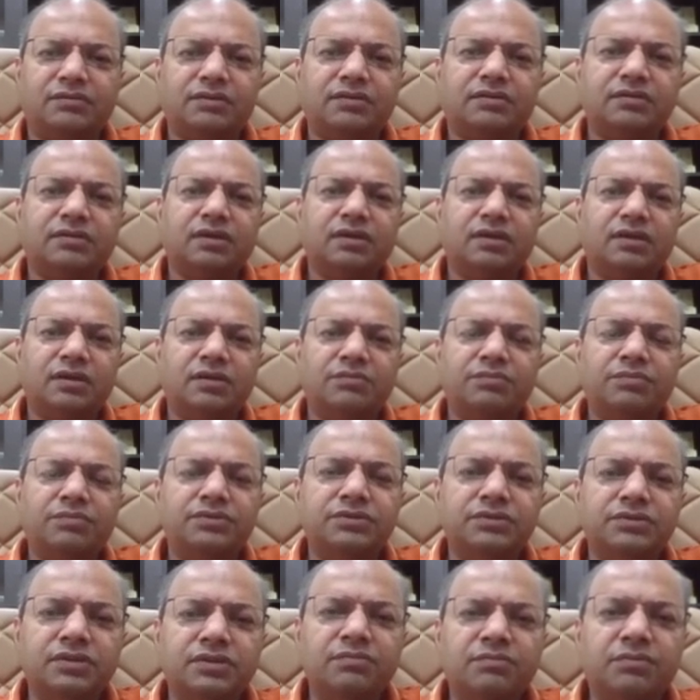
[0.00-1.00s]
Because
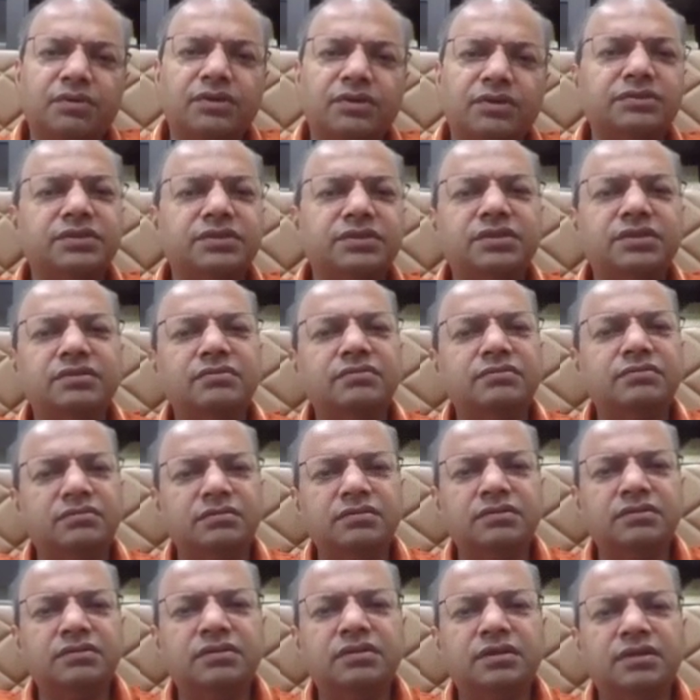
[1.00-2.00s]
RT-PCR positive
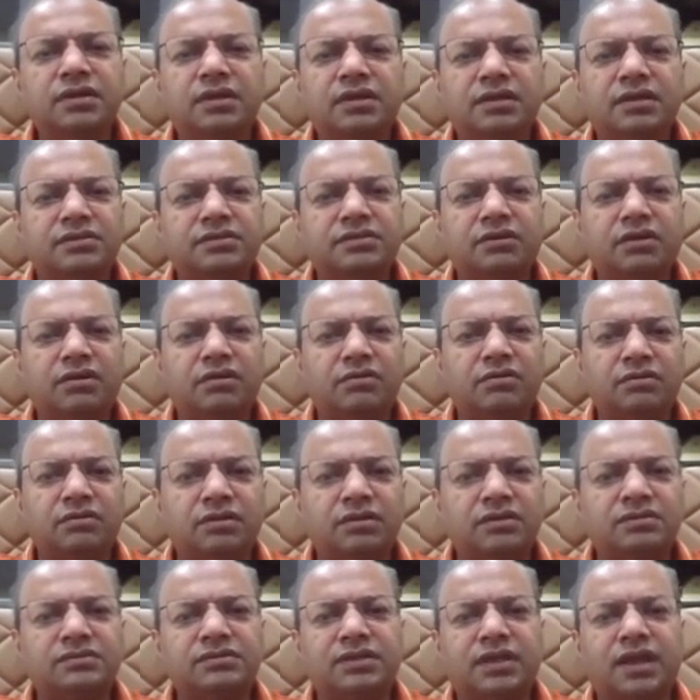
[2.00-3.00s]
is
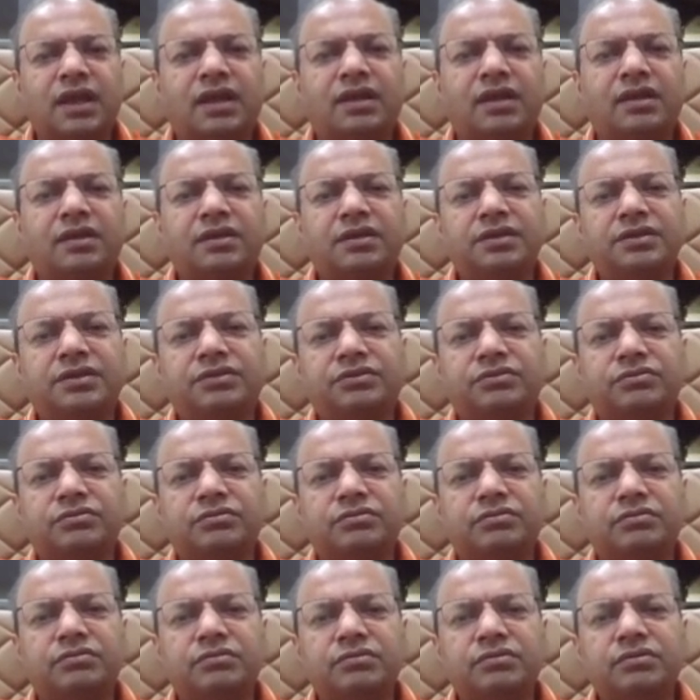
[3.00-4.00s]
guaranteed
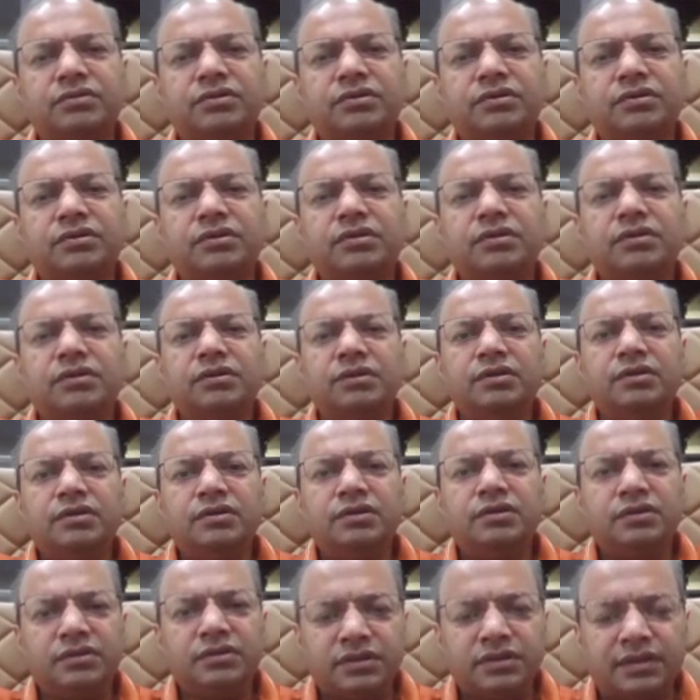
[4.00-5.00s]
to
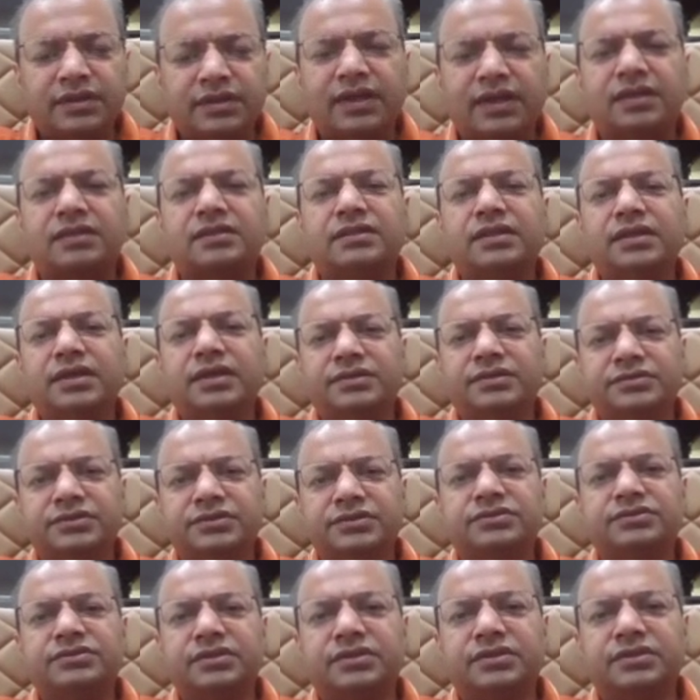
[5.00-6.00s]
detect the
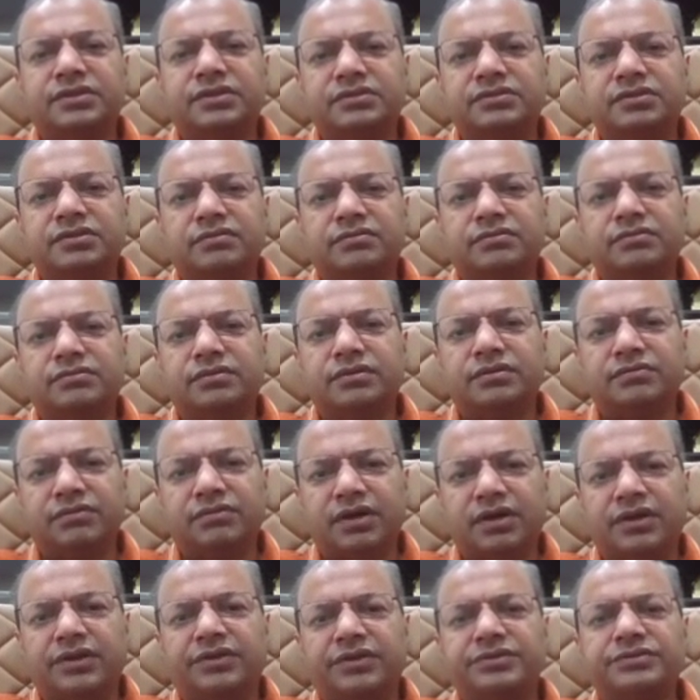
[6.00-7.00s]
existence of a
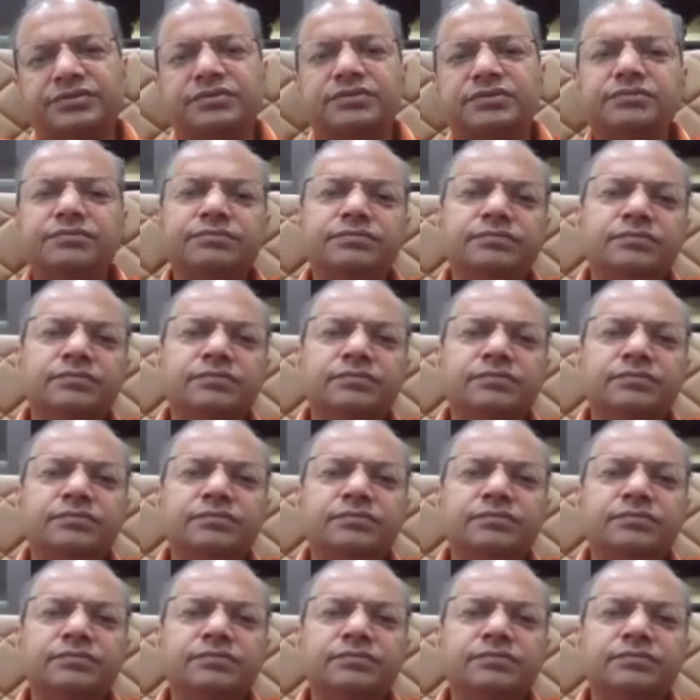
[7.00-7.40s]
virus.